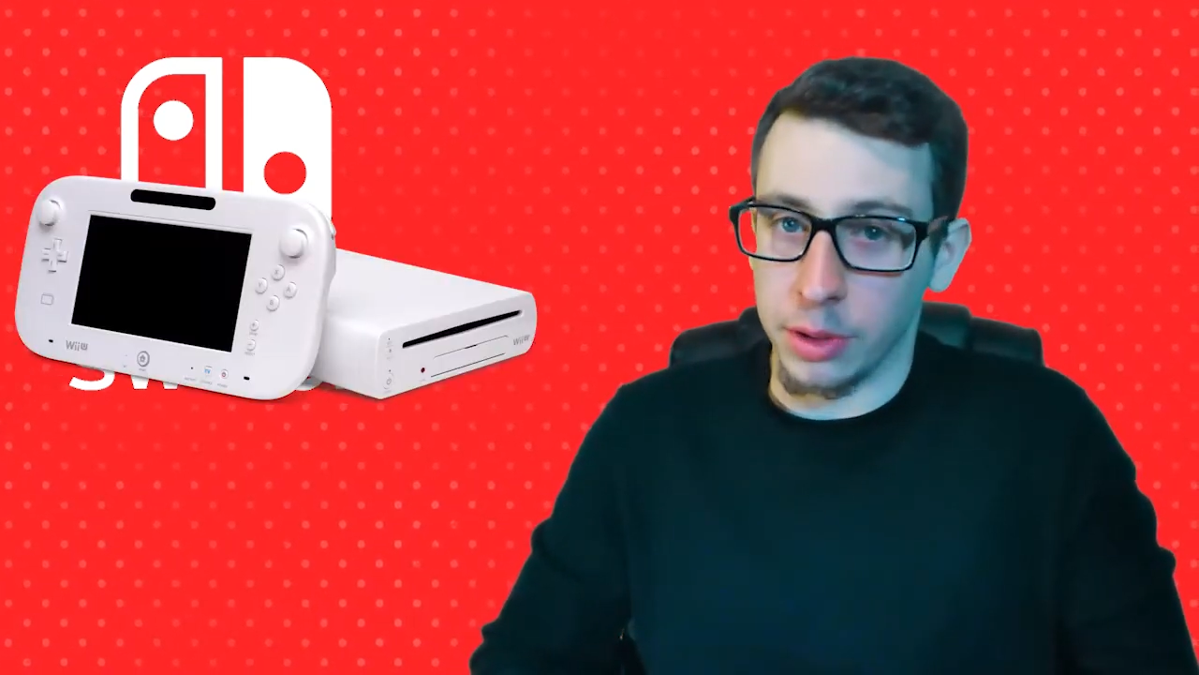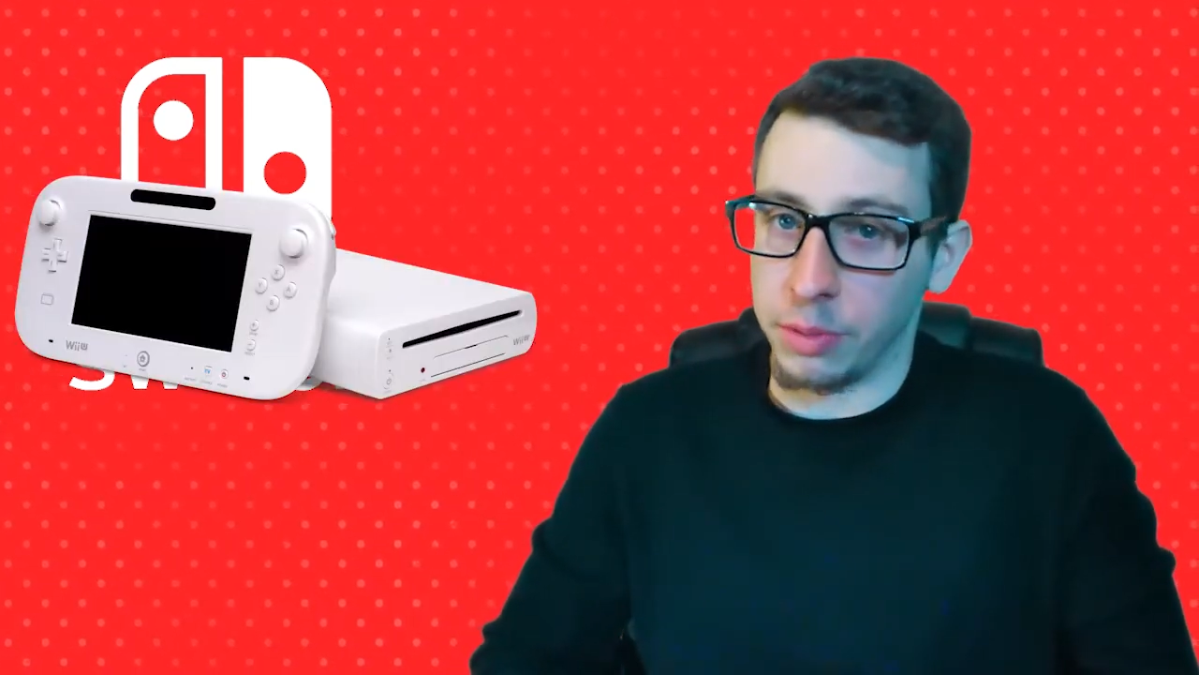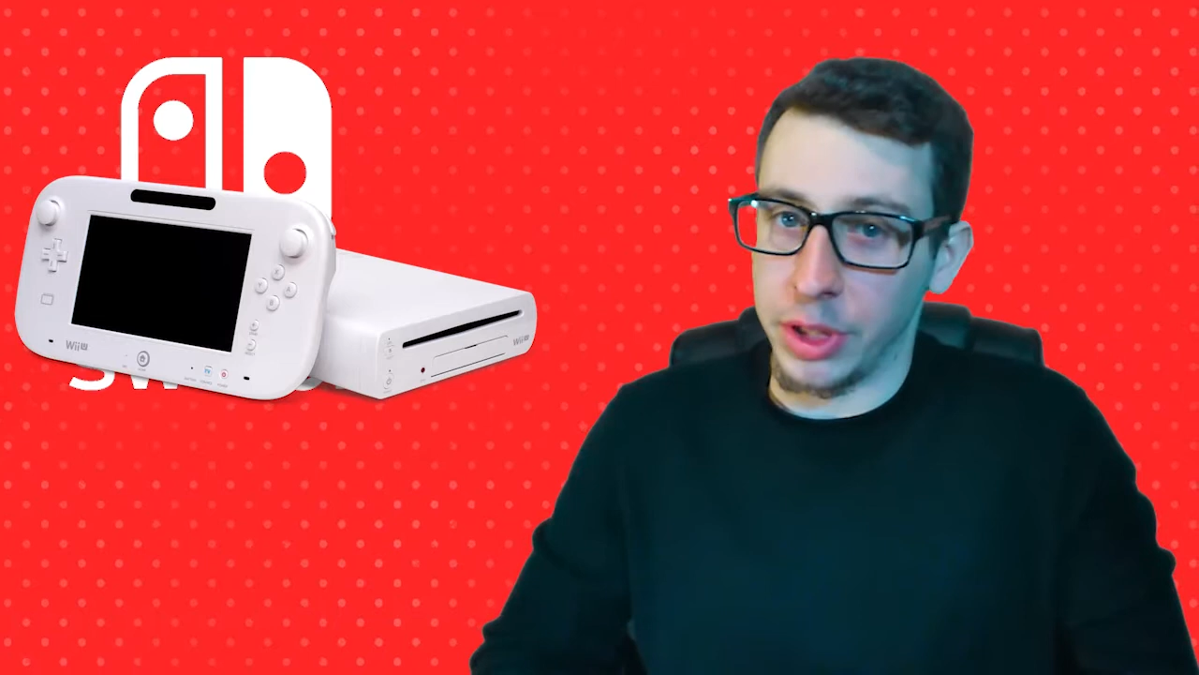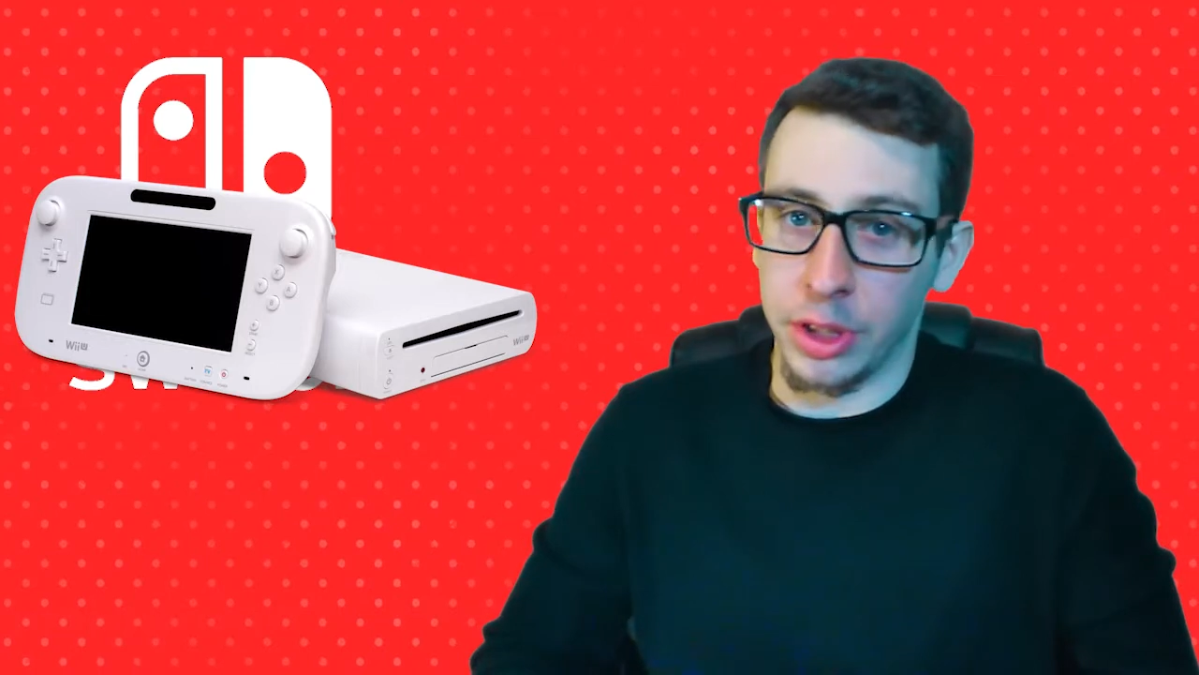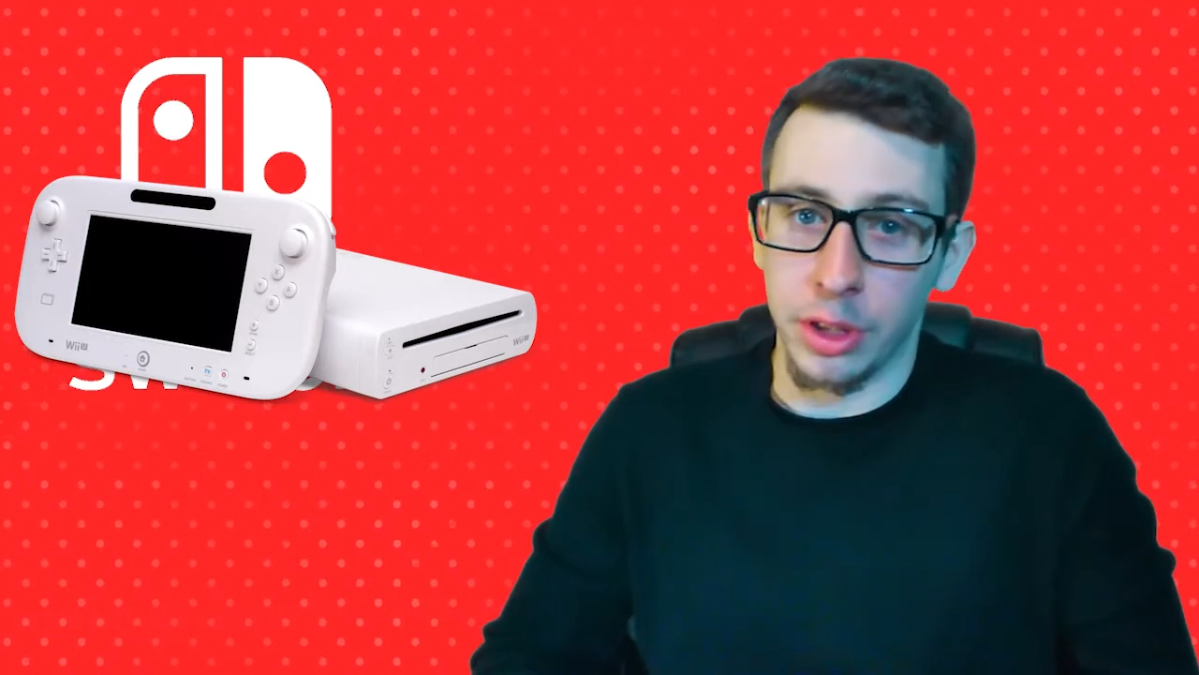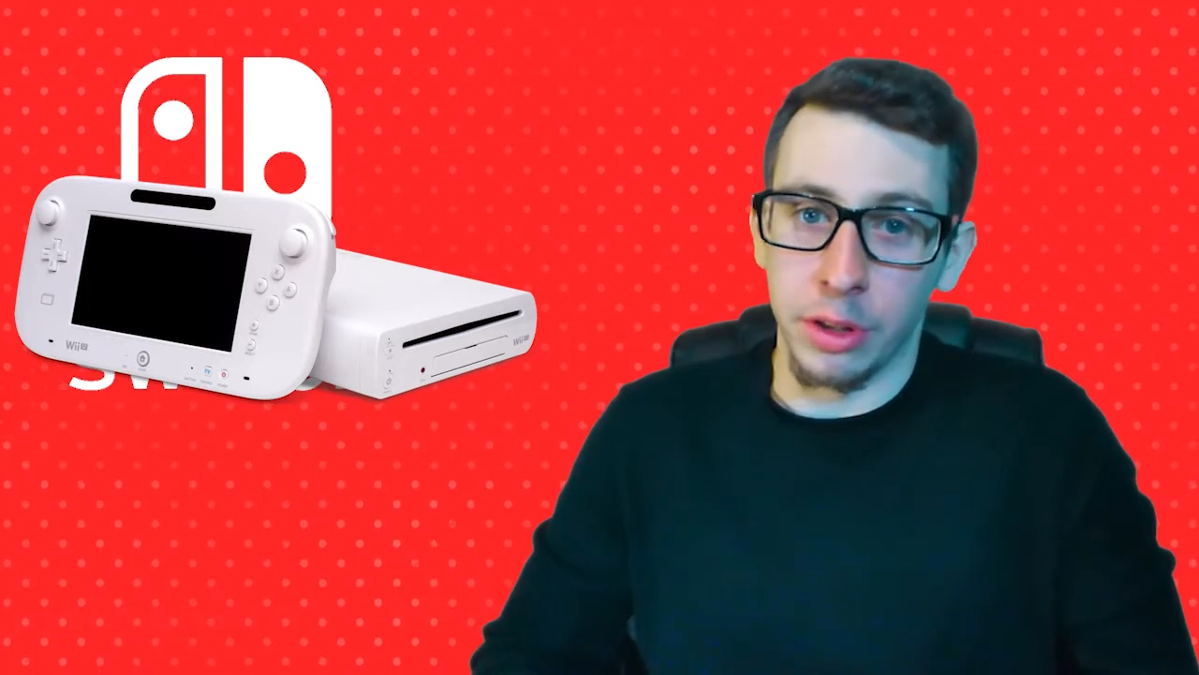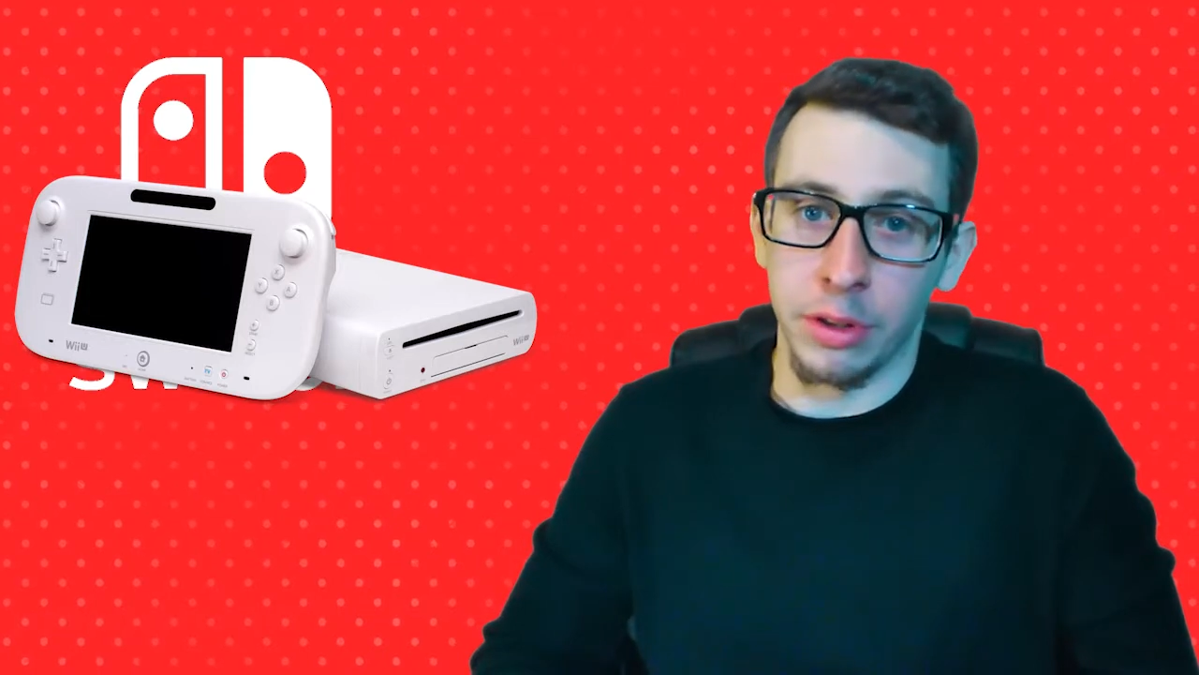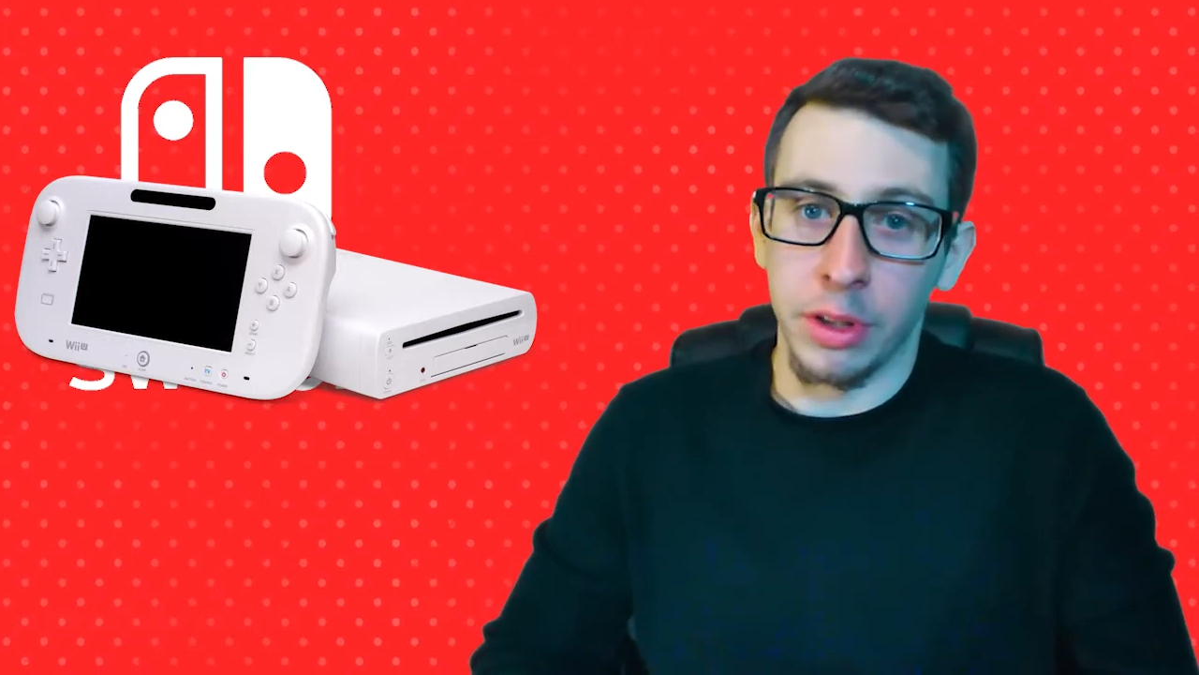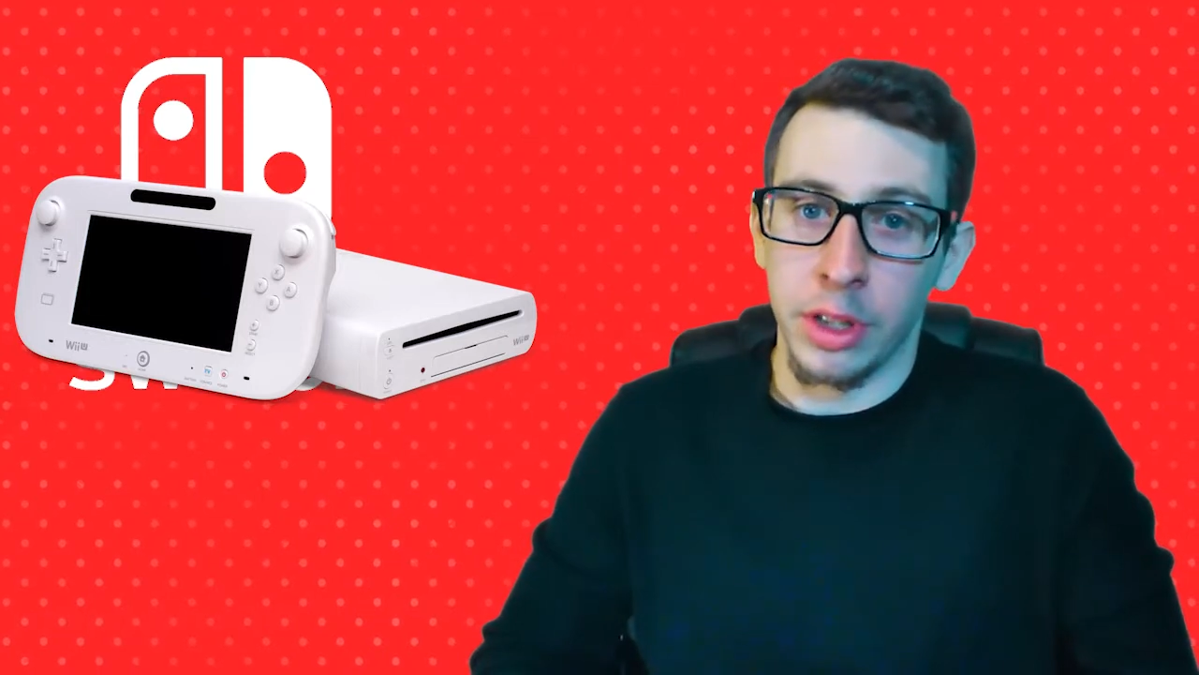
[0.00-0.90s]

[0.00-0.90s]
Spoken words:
Wii U,